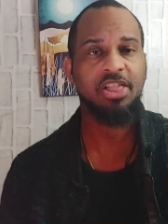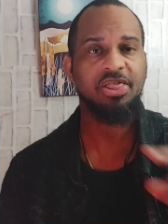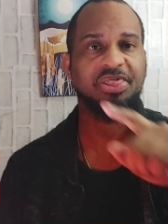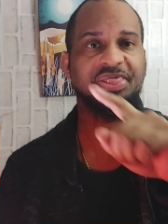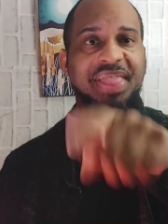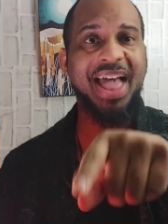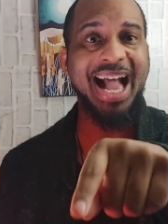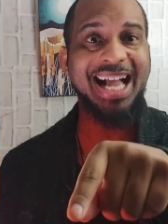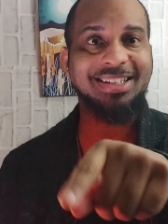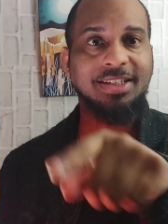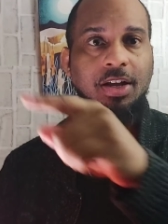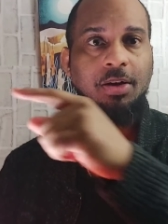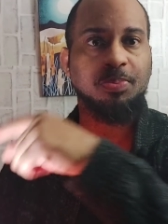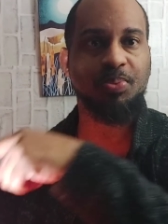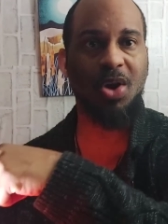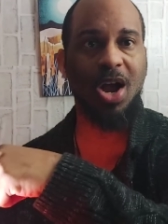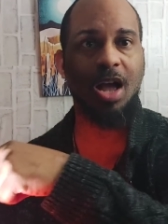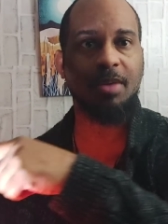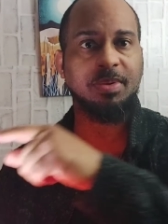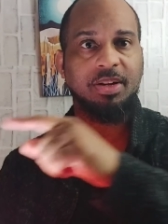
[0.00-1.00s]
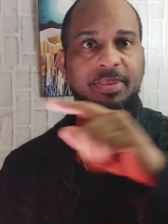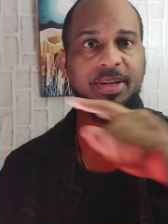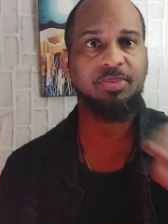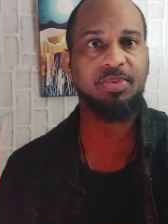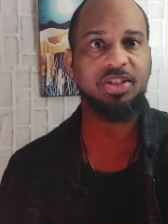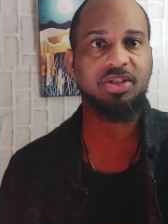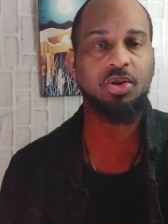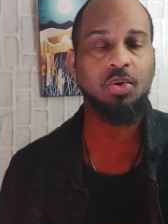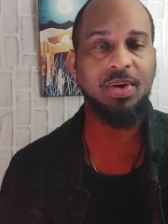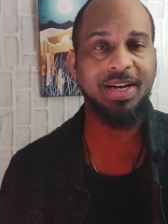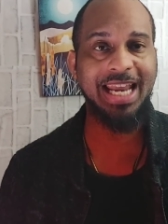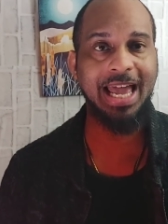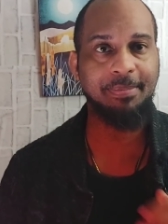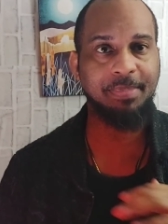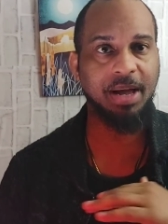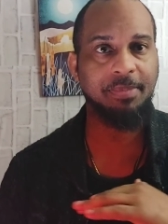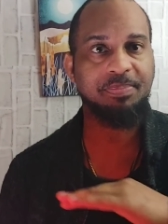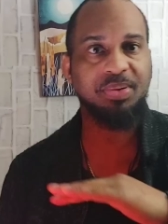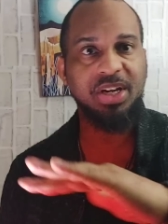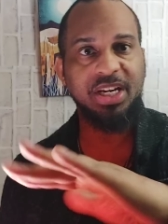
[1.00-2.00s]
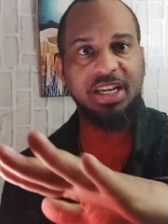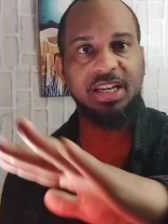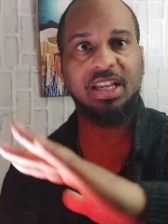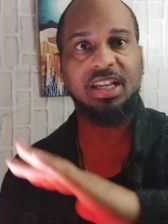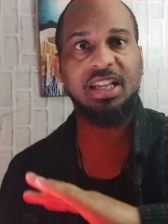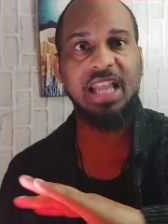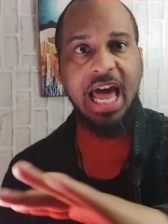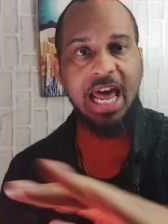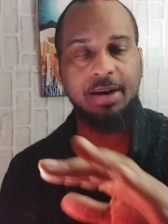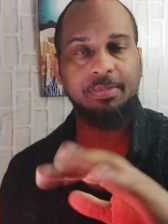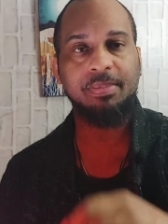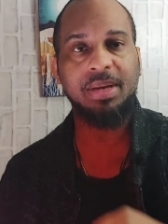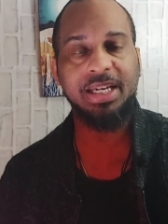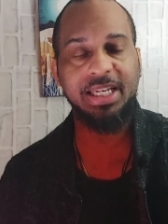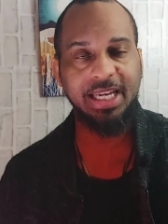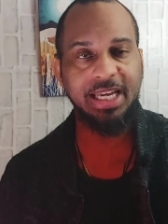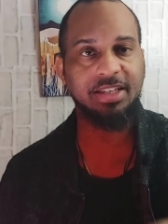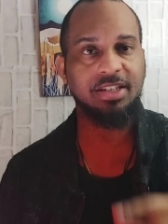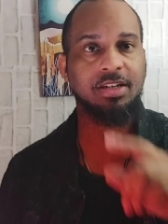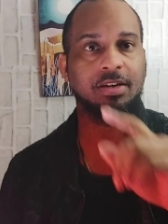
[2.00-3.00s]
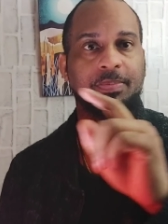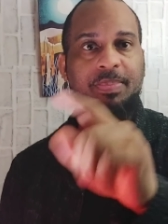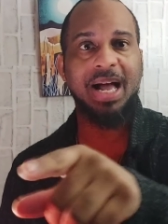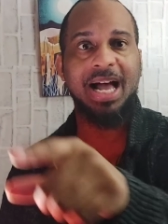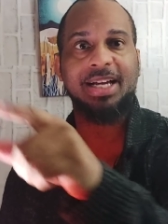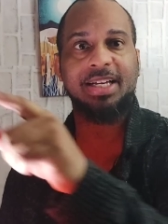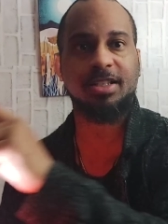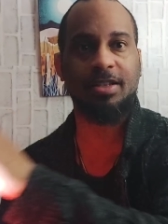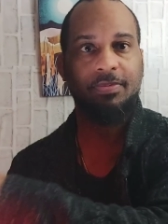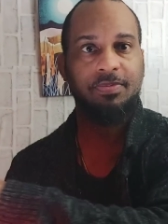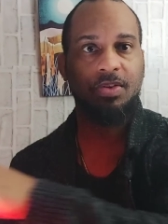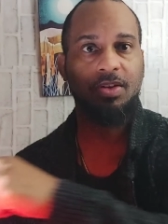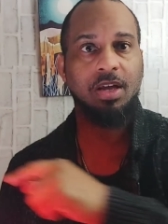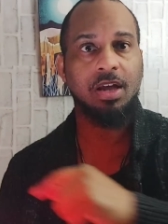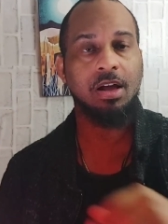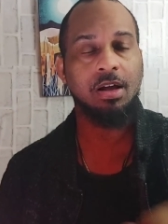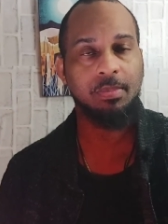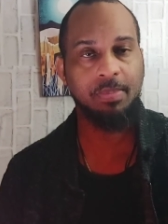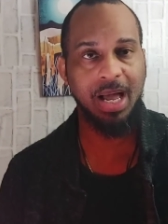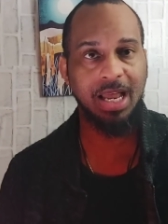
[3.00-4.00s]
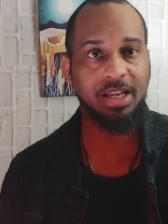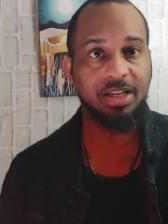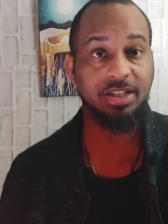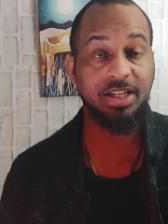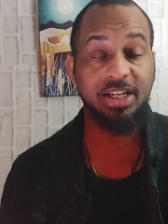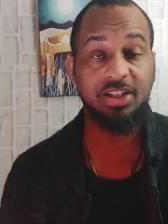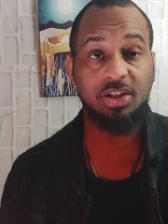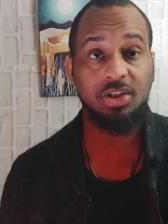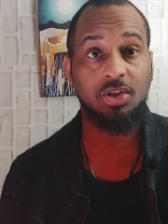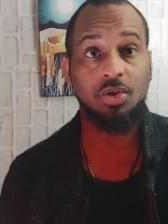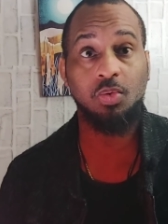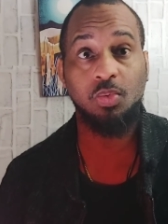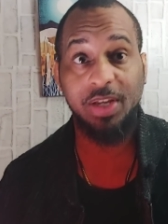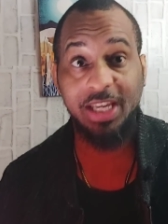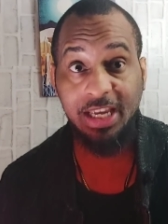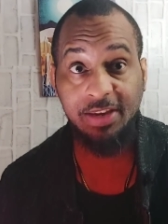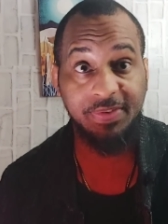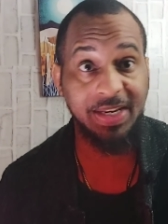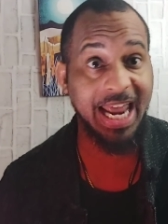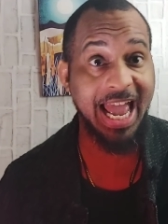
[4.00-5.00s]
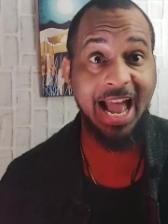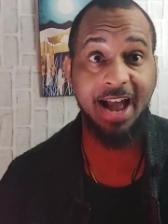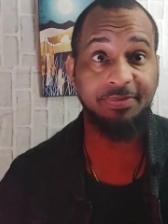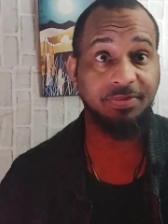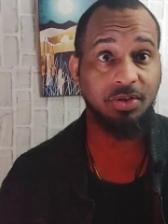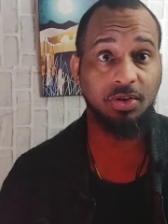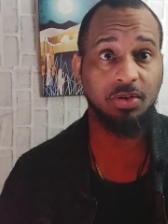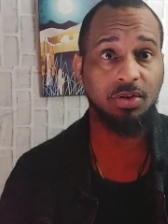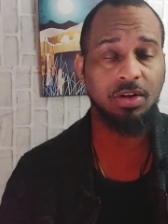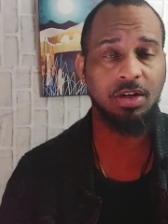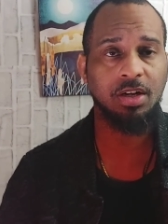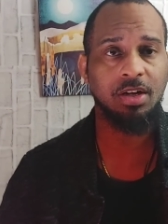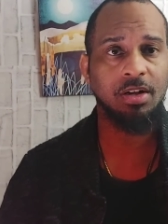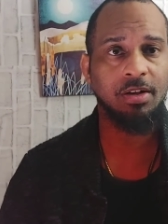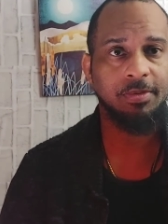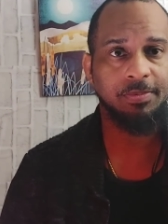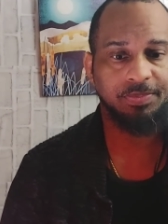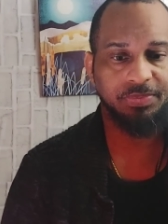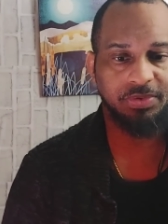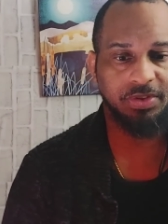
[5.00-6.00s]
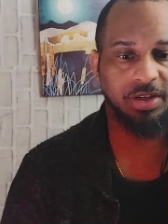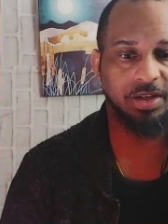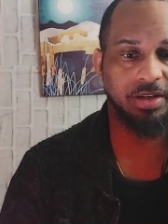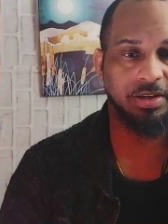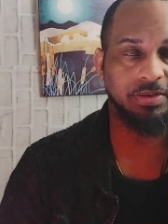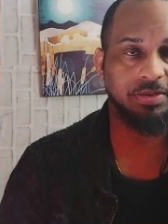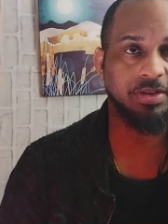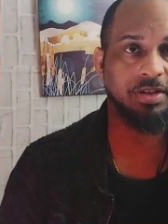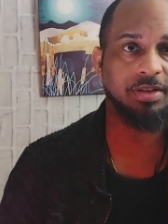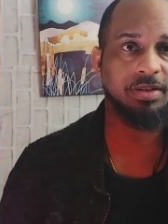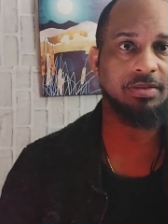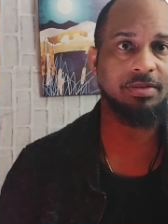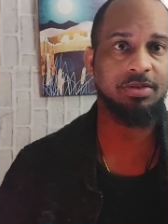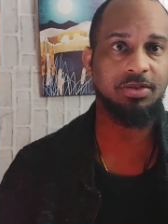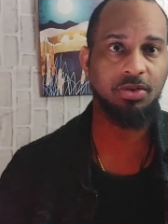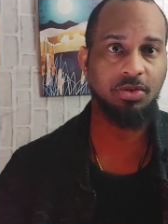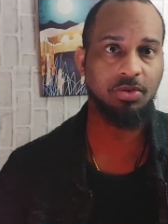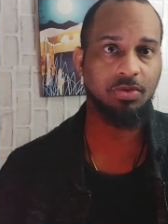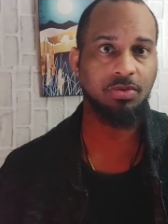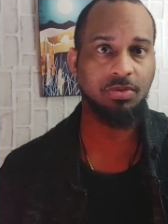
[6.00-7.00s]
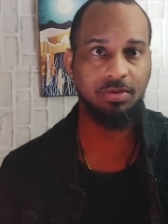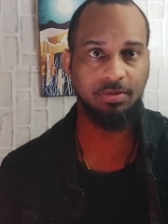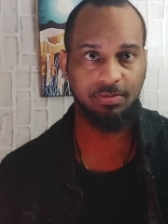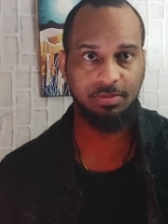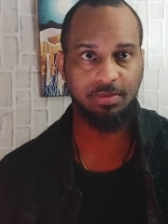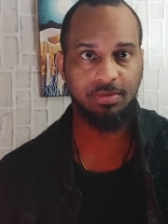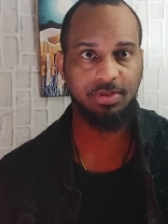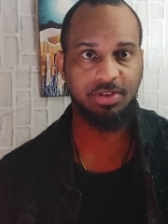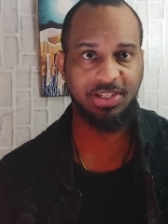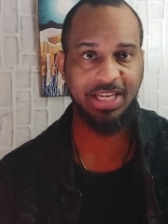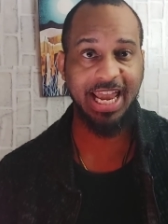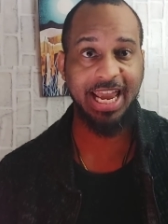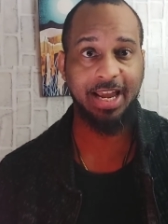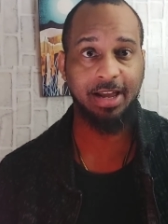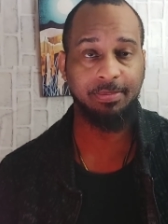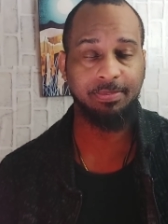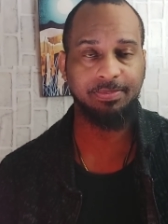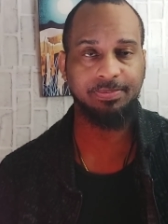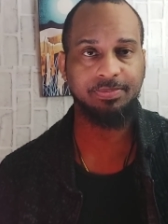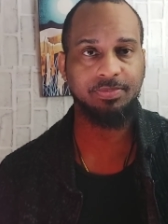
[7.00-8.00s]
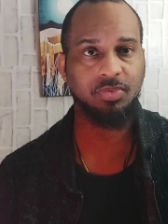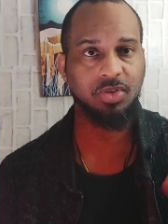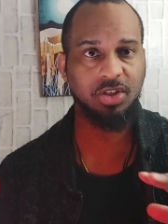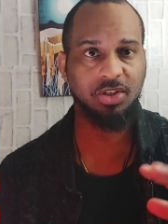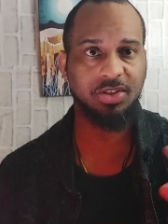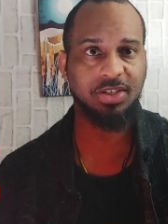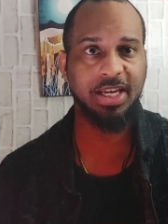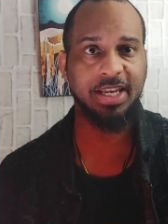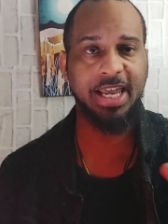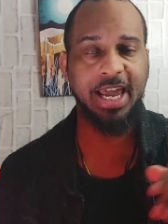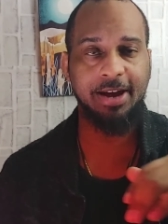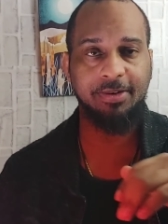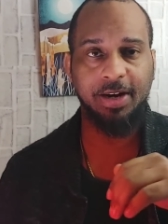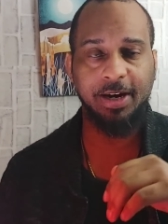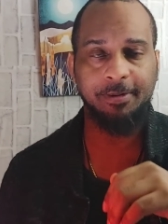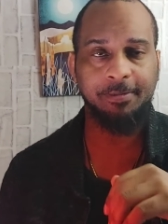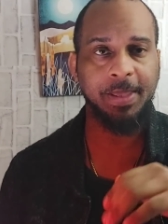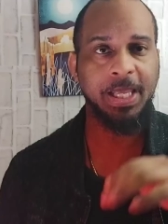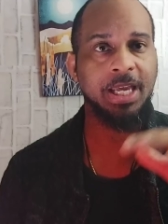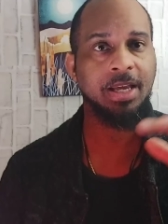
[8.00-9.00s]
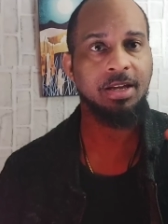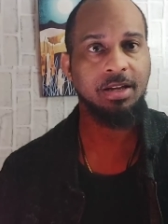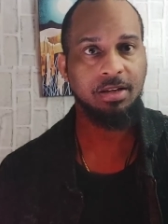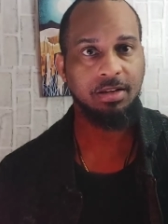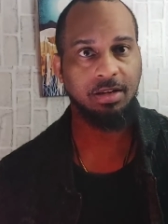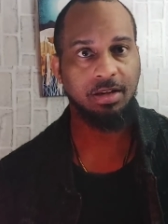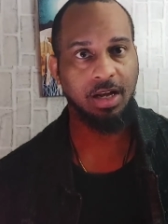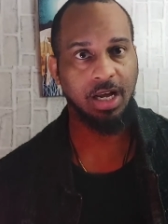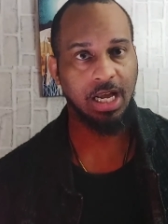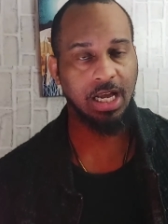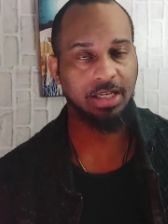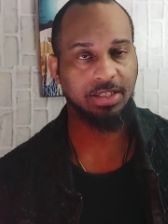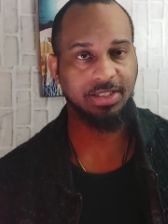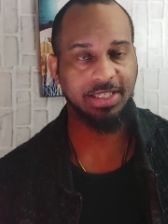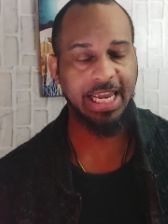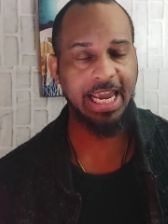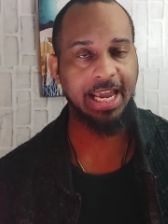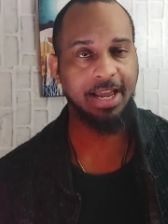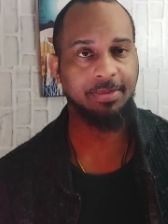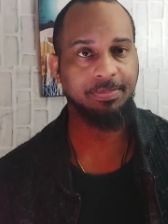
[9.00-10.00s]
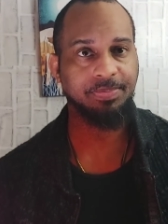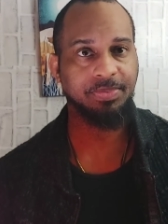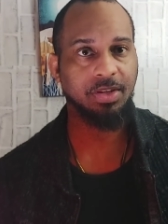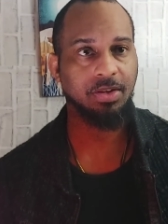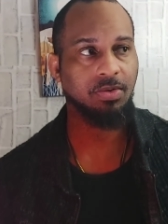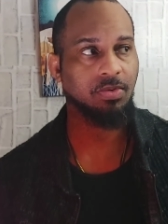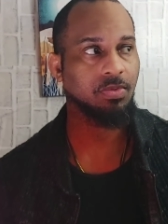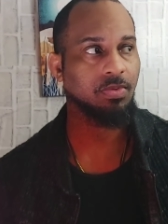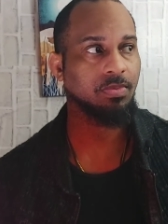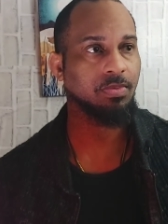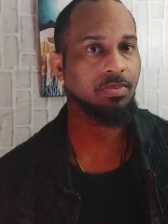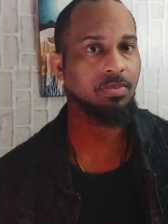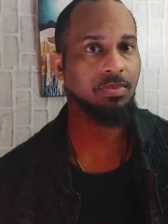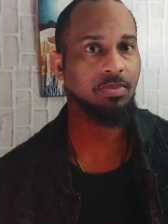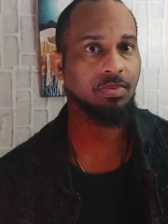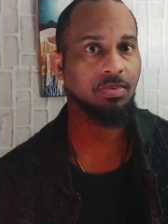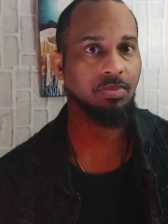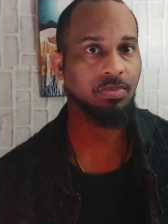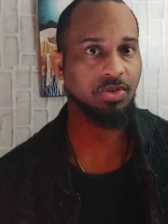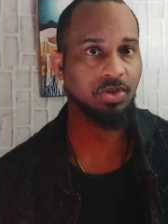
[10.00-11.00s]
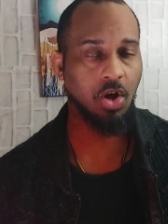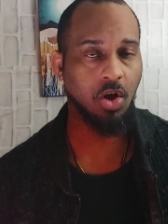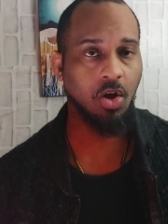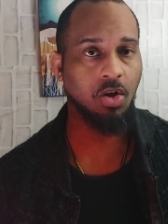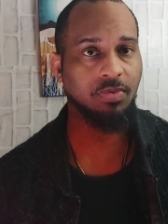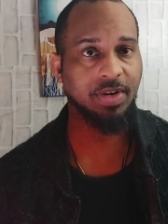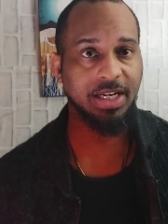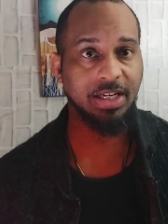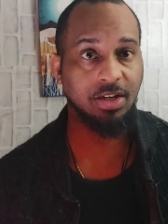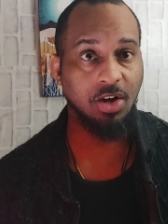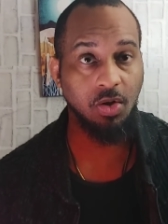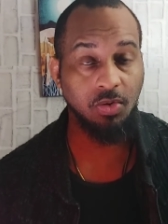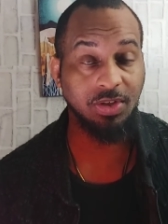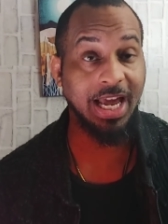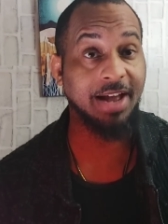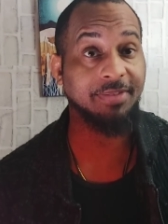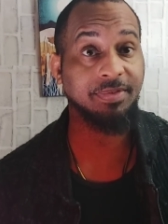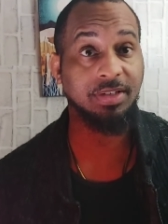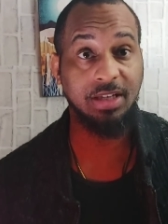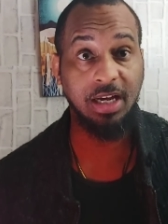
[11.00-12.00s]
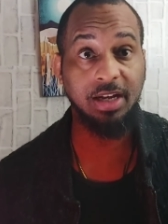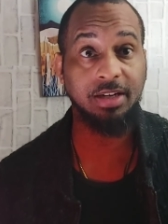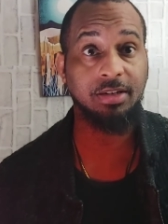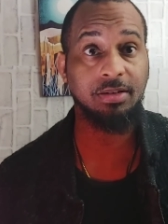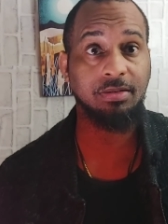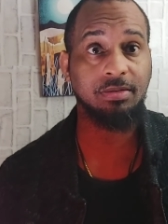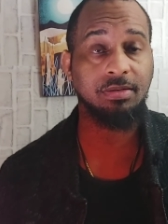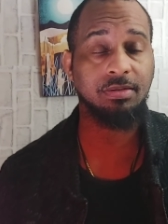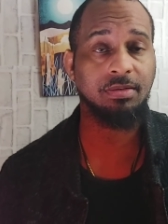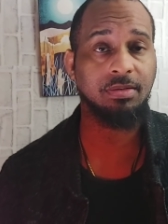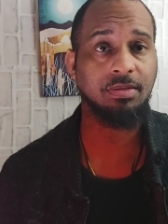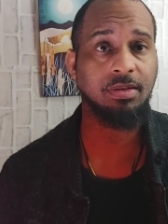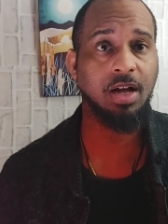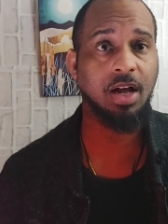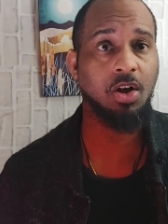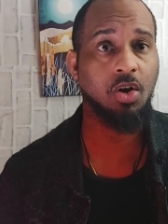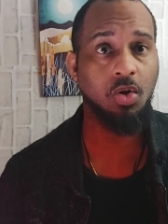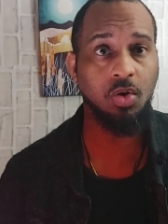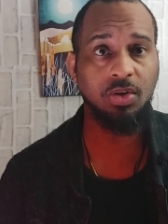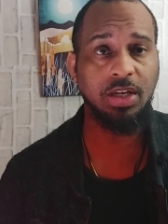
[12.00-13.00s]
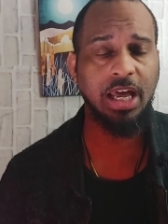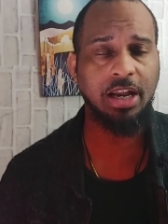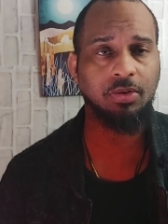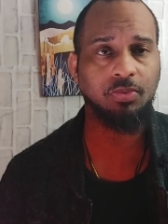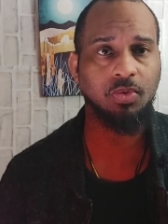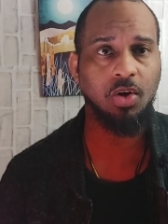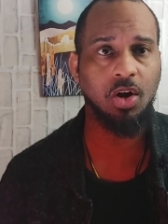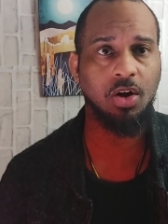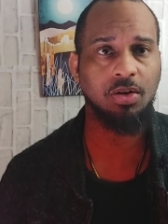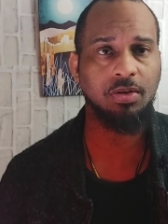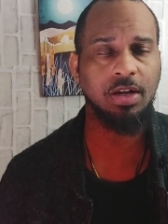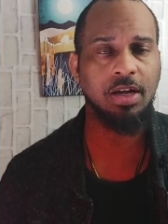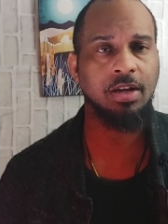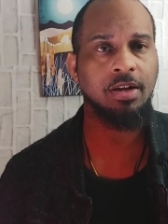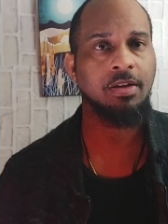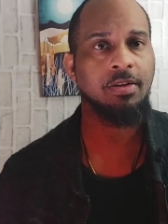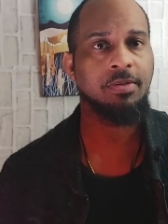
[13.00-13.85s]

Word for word: That's a problem, and was doing that by putting a lot of money into the pockets of politicians who, even after the, the dude, Sam, we'll just say that, right? Uh, Sam was already known to have done a whole lot of wrong.